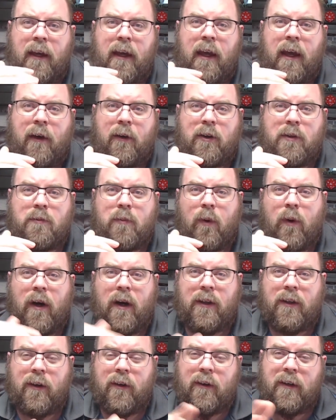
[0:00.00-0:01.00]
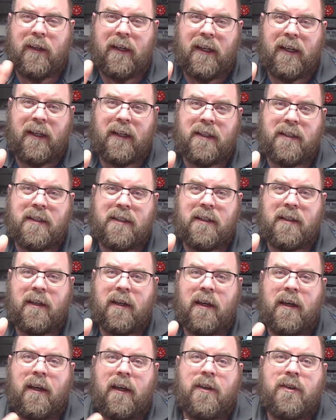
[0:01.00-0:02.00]
It was more at their knees.
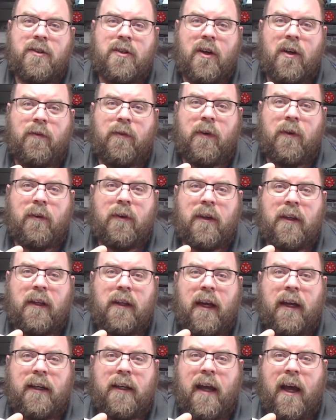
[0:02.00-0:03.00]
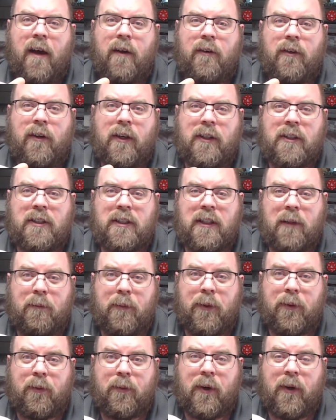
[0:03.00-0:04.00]
So if you were to lay down, you could slip
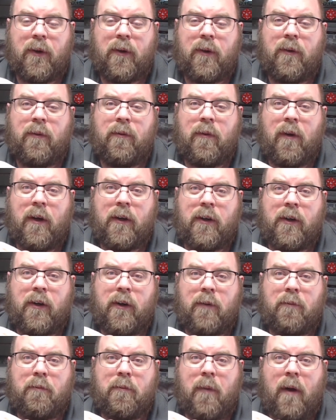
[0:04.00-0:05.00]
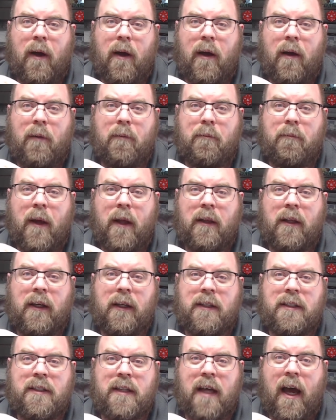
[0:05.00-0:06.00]
through on your
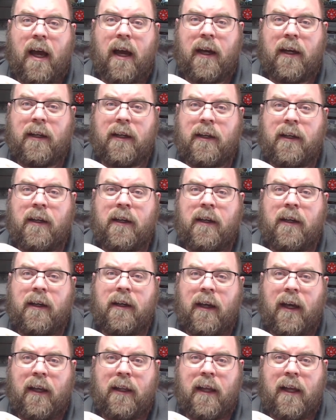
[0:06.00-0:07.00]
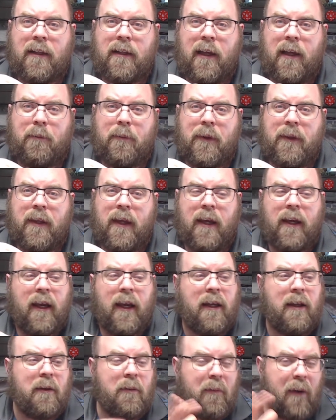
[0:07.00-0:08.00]
belly side and that type of thing.
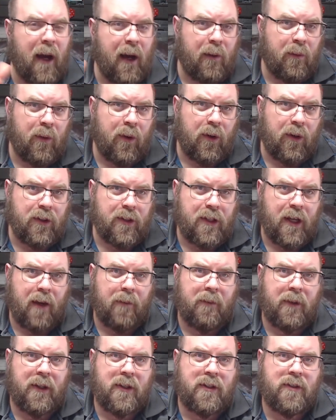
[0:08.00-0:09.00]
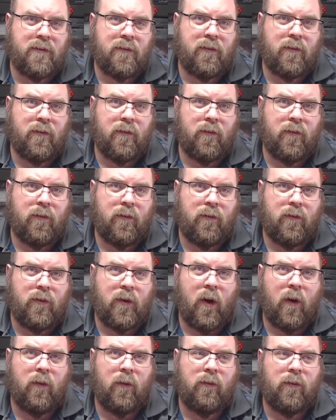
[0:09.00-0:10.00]
And in my world, zombies
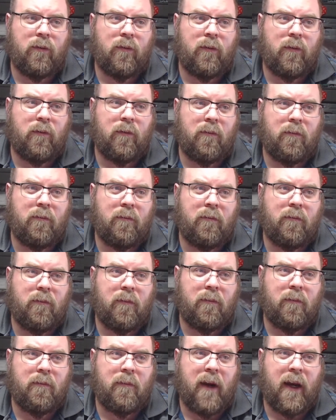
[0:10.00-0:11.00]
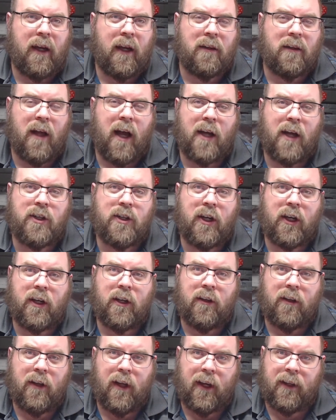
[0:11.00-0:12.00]
don't make logic
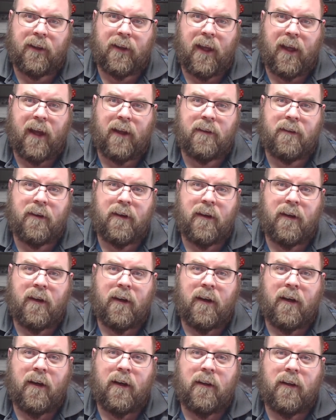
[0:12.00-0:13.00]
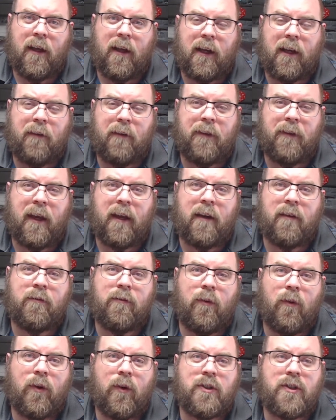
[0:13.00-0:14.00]
like that. Like if they can
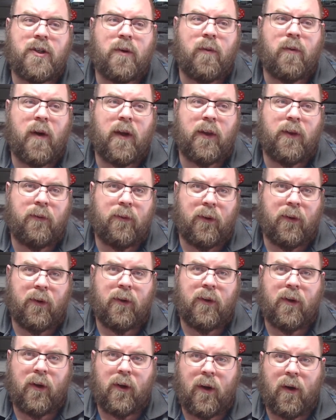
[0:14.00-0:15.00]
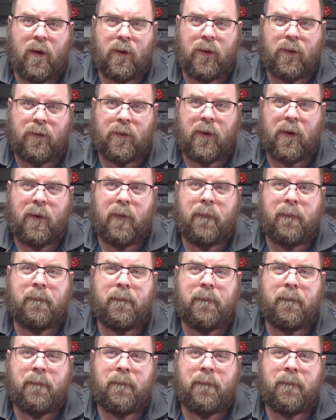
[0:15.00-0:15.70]
force their way through, they'll go through.